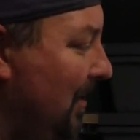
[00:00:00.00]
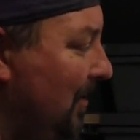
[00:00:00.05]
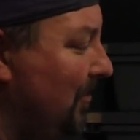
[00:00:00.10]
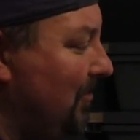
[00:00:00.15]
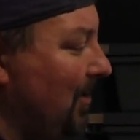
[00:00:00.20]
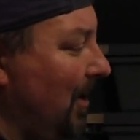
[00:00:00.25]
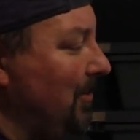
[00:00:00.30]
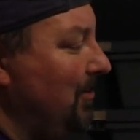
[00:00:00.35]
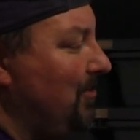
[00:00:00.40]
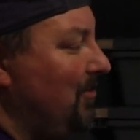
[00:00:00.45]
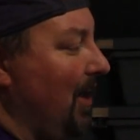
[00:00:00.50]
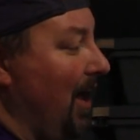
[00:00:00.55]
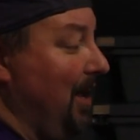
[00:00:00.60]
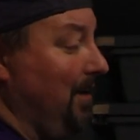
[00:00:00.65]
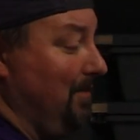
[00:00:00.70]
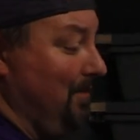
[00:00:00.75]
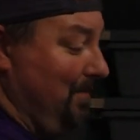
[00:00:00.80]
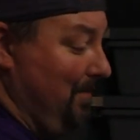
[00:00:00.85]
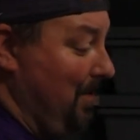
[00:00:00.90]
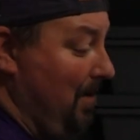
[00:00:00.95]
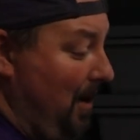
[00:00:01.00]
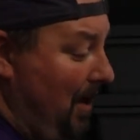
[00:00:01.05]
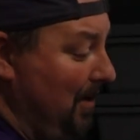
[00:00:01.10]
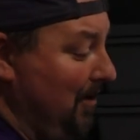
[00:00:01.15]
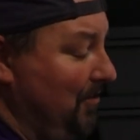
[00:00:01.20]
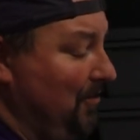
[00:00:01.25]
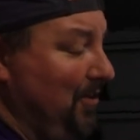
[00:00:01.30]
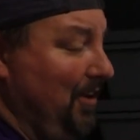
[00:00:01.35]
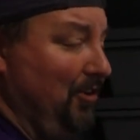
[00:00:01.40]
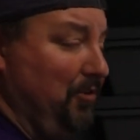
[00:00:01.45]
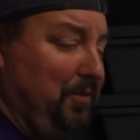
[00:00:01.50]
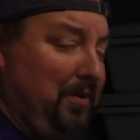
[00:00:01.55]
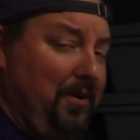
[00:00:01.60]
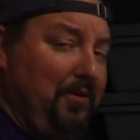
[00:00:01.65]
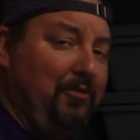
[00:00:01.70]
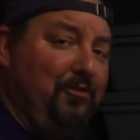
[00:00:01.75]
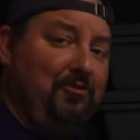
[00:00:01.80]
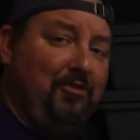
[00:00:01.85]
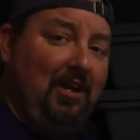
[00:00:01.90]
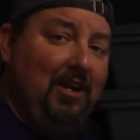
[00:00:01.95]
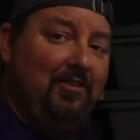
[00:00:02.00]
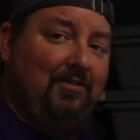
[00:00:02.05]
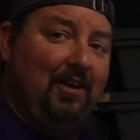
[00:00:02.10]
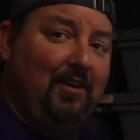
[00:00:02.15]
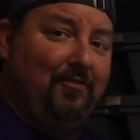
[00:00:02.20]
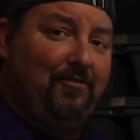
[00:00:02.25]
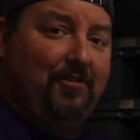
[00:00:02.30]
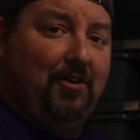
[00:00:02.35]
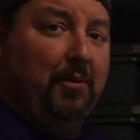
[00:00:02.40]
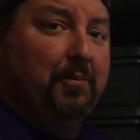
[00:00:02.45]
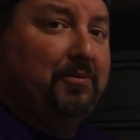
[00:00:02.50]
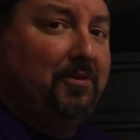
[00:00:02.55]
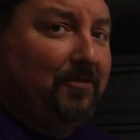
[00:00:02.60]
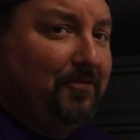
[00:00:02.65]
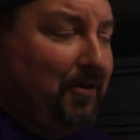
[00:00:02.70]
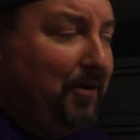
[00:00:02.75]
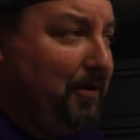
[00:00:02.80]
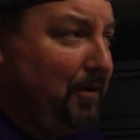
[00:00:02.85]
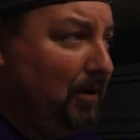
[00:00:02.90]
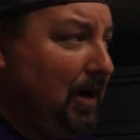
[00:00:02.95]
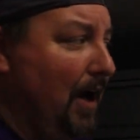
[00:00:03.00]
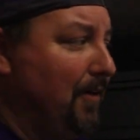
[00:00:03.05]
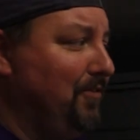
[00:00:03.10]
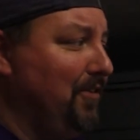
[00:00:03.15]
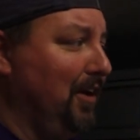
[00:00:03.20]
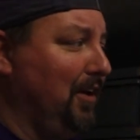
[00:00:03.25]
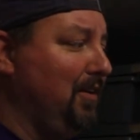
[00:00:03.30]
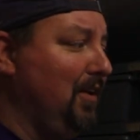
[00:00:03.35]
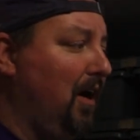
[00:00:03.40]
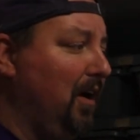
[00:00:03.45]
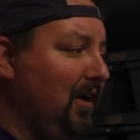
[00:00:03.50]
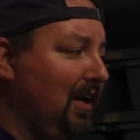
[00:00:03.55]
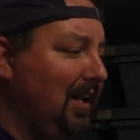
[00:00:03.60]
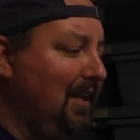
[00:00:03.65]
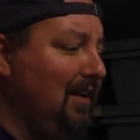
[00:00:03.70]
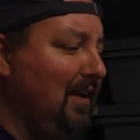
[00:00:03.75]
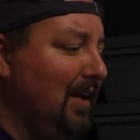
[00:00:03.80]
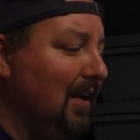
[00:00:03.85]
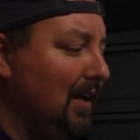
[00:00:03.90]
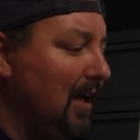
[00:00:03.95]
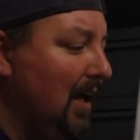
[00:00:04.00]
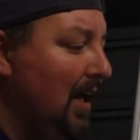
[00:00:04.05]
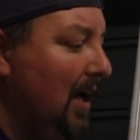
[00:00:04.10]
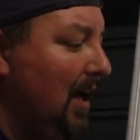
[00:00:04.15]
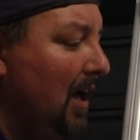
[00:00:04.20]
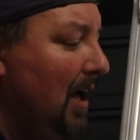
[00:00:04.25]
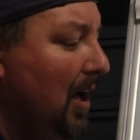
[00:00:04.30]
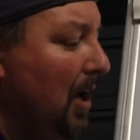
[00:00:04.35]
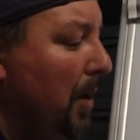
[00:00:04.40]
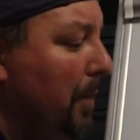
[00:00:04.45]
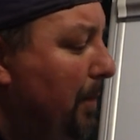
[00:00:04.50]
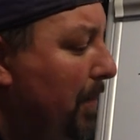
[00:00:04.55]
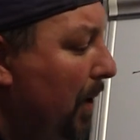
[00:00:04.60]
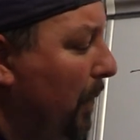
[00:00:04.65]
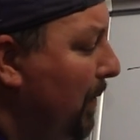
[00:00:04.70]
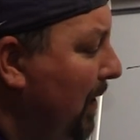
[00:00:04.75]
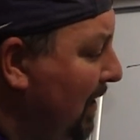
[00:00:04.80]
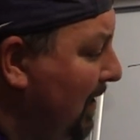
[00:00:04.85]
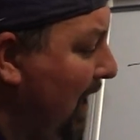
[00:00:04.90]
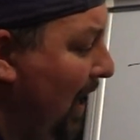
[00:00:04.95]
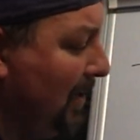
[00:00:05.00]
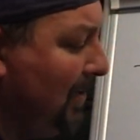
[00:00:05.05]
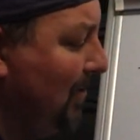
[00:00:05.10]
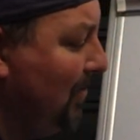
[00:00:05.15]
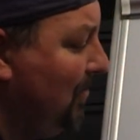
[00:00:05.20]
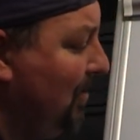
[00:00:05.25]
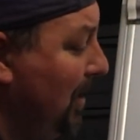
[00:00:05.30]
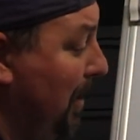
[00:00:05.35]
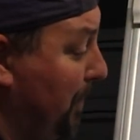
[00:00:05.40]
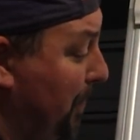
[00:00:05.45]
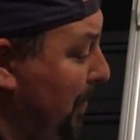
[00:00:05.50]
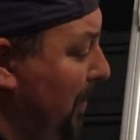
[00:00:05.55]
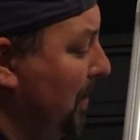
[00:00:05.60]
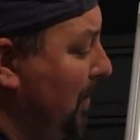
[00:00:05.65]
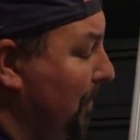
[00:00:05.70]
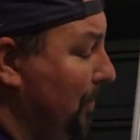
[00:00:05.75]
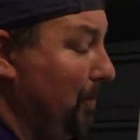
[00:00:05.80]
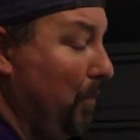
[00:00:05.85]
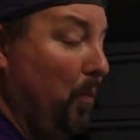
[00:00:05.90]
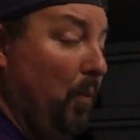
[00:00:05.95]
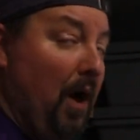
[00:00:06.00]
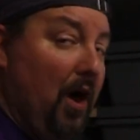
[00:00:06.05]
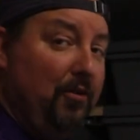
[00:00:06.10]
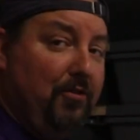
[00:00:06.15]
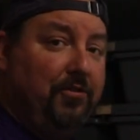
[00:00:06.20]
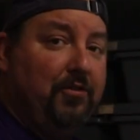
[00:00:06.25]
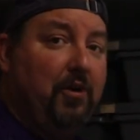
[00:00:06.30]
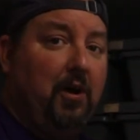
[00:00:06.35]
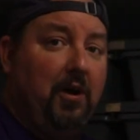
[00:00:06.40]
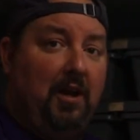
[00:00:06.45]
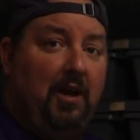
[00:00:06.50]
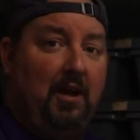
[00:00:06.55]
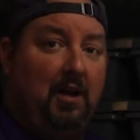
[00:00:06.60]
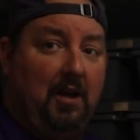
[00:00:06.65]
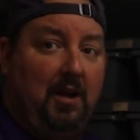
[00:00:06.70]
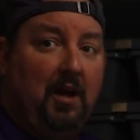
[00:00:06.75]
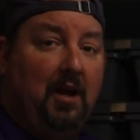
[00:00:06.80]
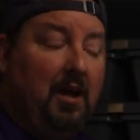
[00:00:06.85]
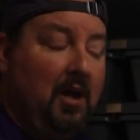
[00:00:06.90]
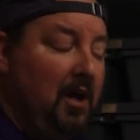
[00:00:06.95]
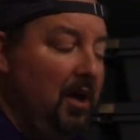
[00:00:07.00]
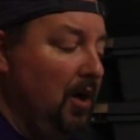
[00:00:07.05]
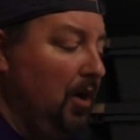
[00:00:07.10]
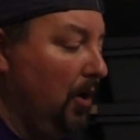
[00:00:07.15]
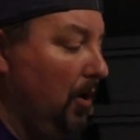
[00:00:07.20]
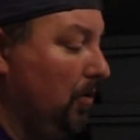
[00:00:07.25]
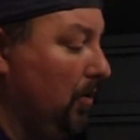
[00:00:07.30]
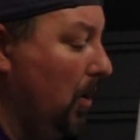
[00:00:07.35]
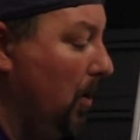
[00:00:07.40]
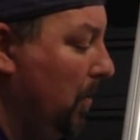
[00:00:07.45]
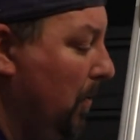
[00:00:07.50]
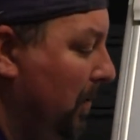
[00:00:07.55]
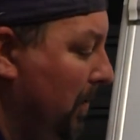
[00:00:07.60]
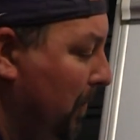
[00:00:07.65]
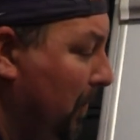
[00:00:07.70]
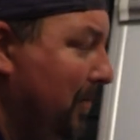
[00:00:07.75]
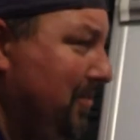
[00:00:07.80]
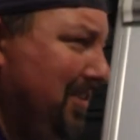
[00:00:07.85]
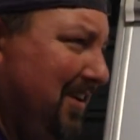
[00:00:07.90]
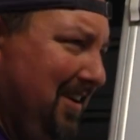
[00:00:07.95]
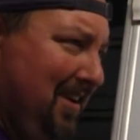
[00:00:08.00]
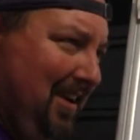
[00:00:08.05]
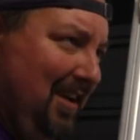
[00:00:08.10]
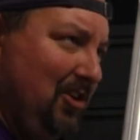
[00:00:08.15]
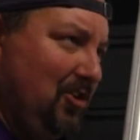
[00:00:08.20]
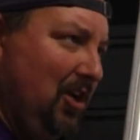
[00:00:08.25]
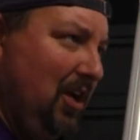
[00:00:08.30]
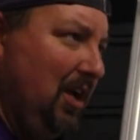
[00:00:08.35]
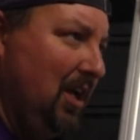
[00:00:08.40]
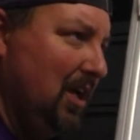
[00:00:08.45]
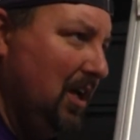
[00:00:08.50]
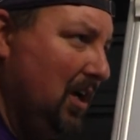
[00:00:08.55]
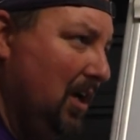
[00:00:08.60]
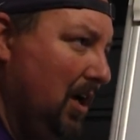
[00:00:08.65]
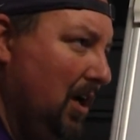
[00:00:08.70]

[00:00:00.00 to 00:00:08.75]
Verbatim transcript: Sunset, honestly, is one of those jeans that films and photographs like Donkey Dick. But we got to see a pretty well-started and grown, was it an Enchi?